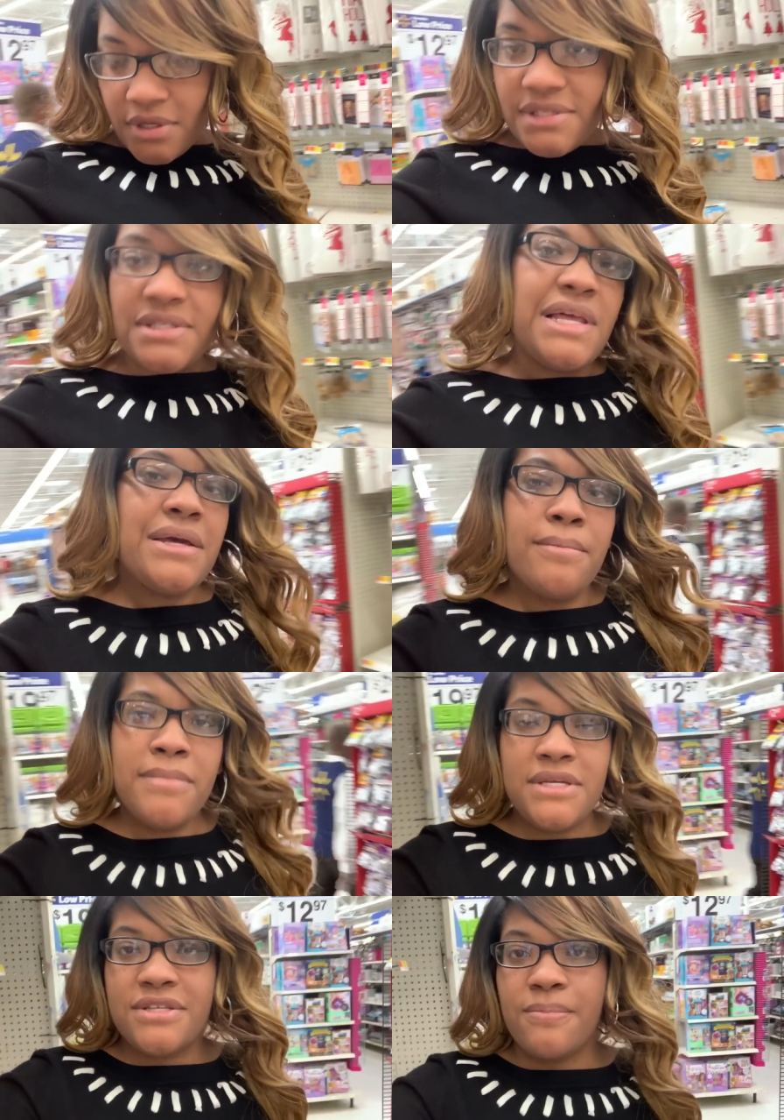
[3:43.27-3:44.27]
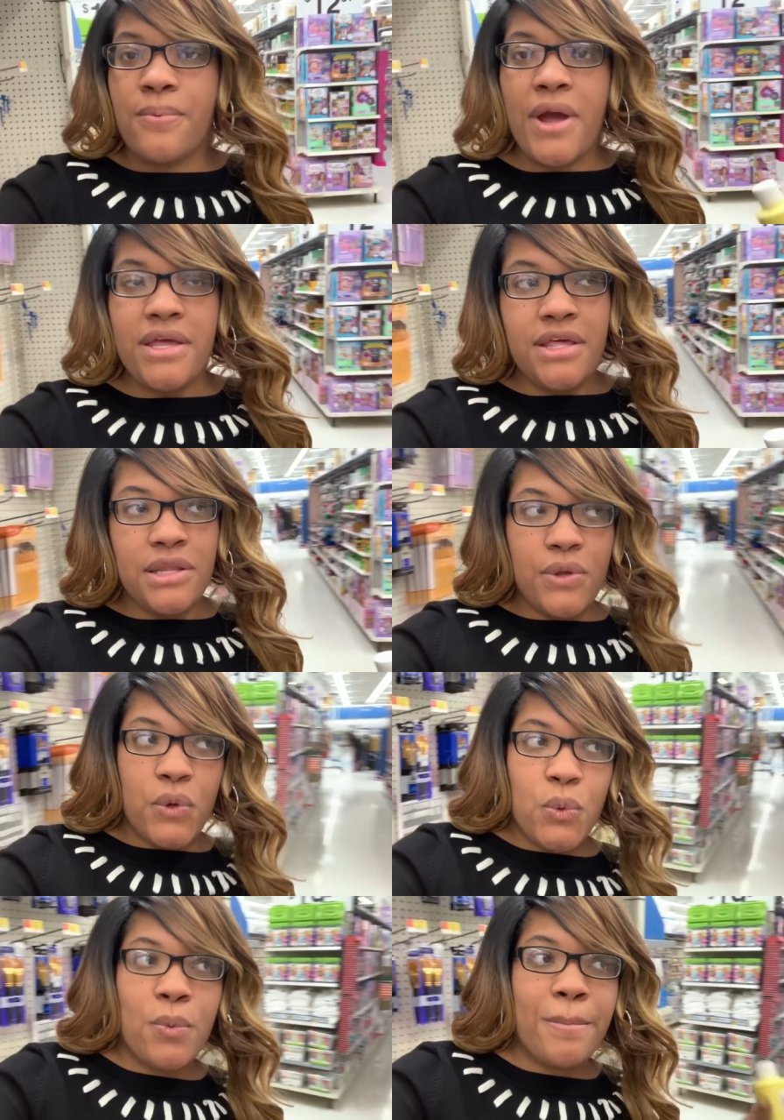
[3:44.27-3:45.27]
Cause it's like a mix of bright
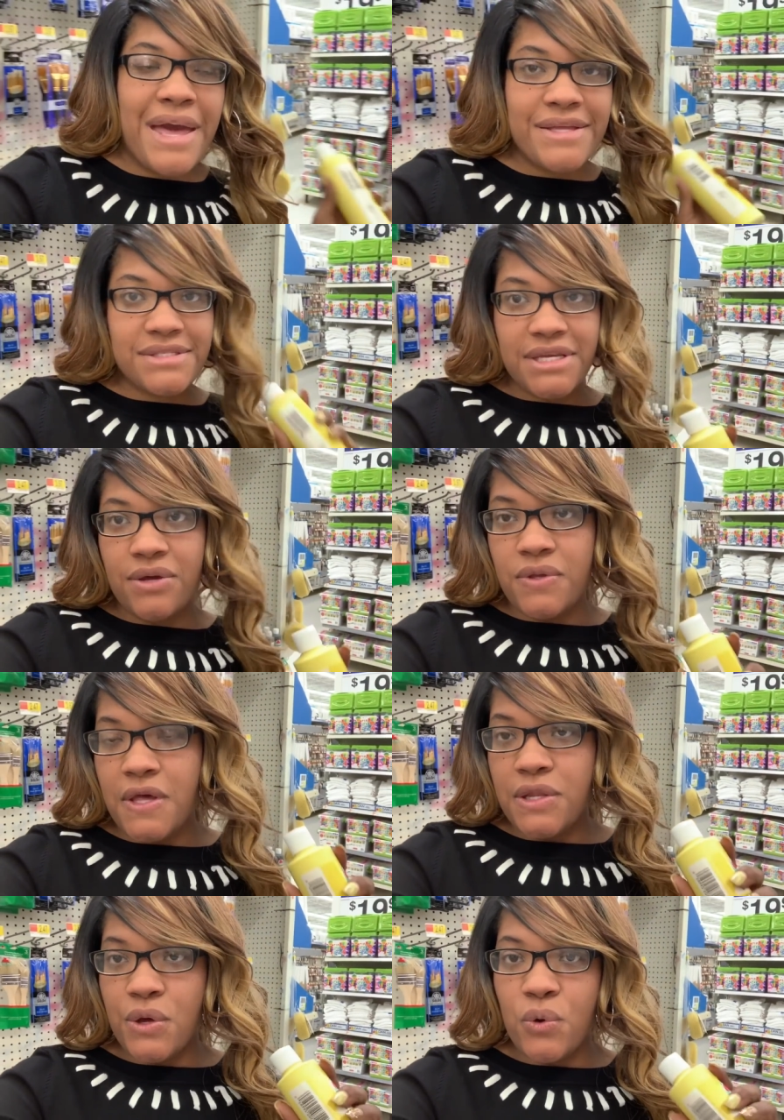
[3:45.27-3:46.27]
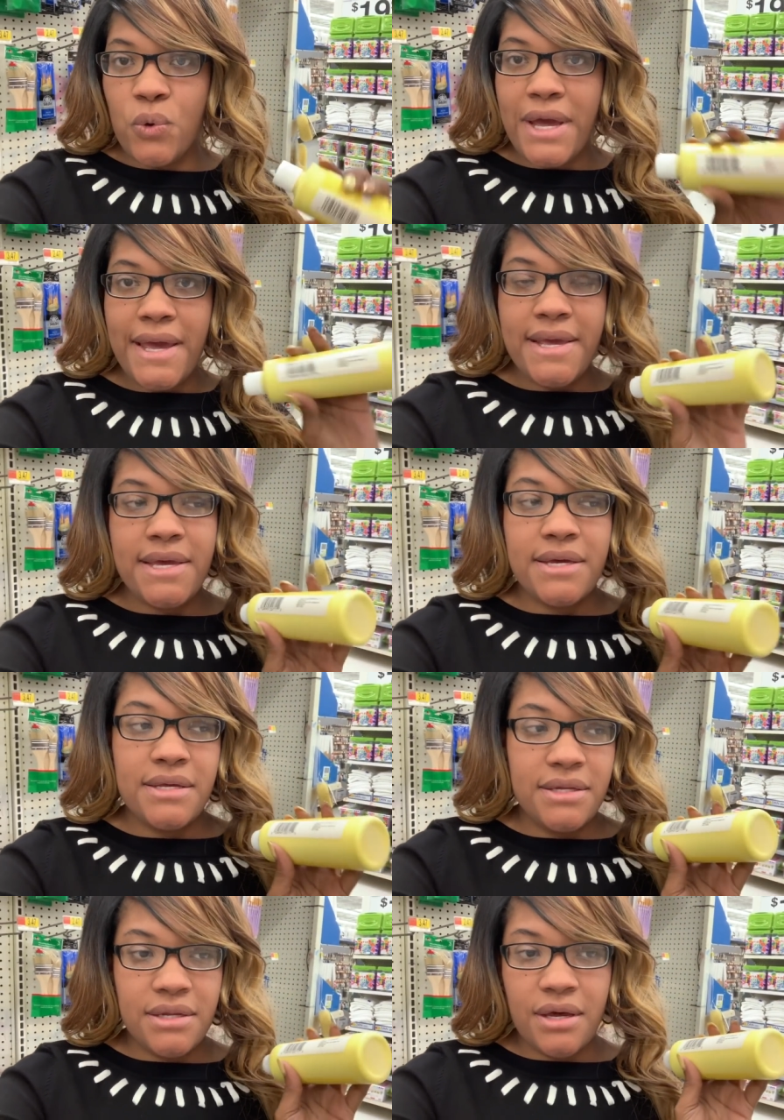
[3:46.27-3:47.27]
yellow, pastel yellow,
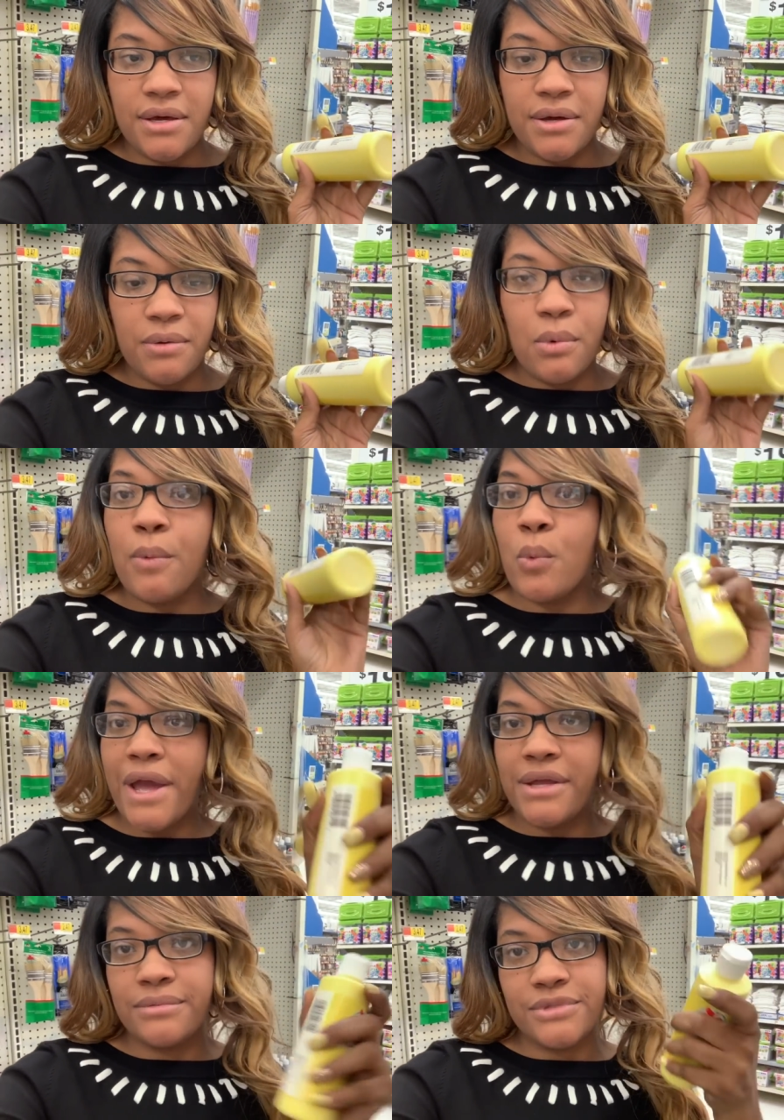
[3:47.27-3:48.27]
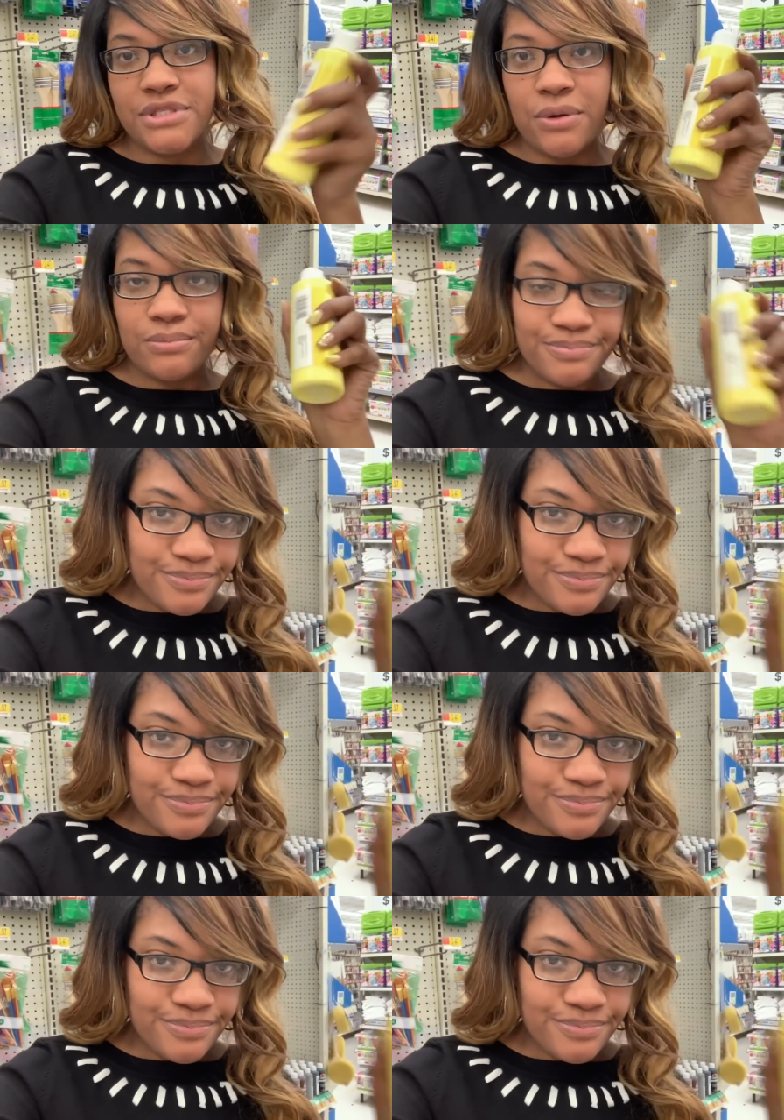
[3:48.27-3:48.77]
and white, so.